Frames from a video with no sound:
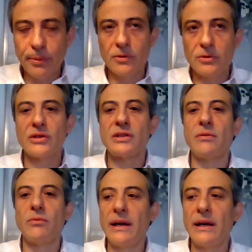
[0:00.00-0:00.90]
process
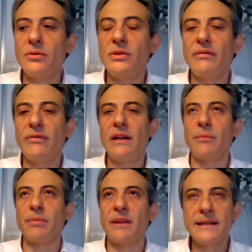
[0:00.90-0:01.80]
and why you
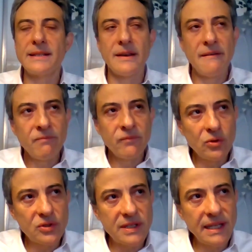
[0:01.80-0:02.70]
develop things,
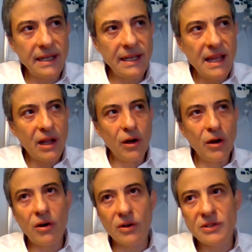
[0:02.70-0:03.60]
you still
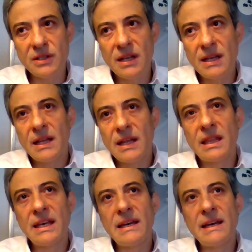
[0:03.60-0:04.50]
lost
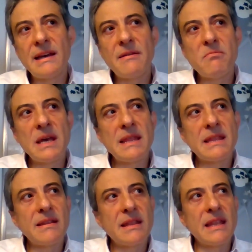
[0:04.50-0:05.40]

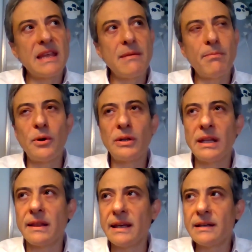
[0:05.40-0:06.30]
the
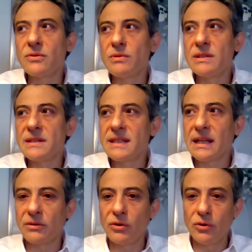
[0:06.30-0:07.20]
important things, which is
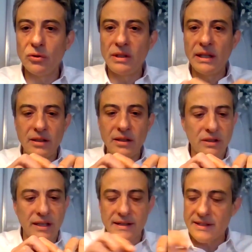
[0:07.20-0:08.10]
that you did
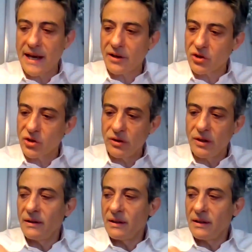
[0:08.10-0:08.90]
your transaction,